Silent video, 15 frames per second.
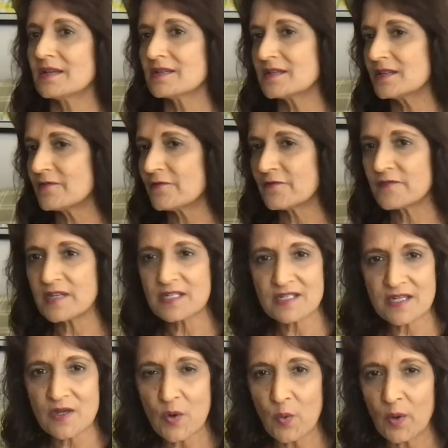
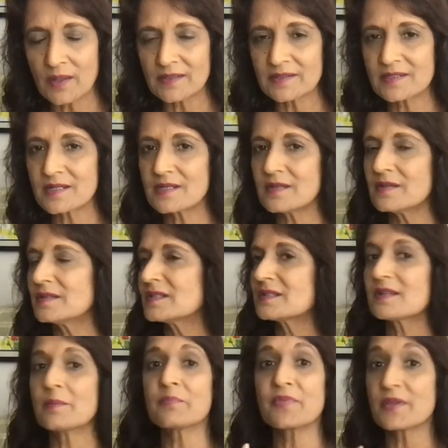defeating qualities,
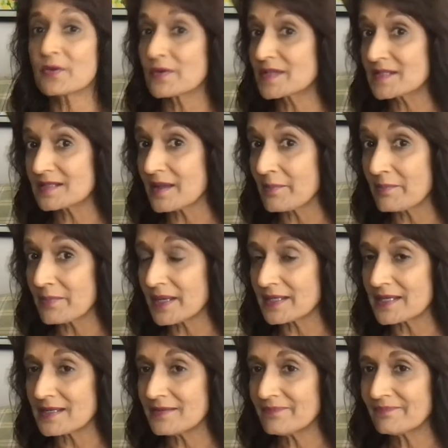something or
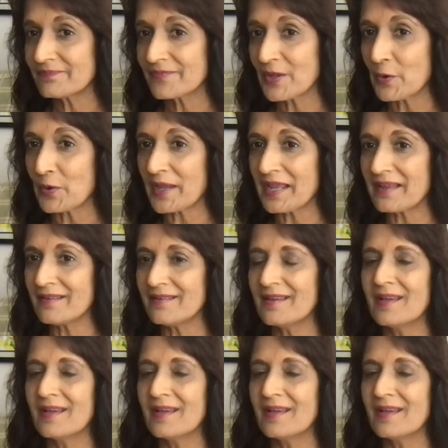somebody, okay?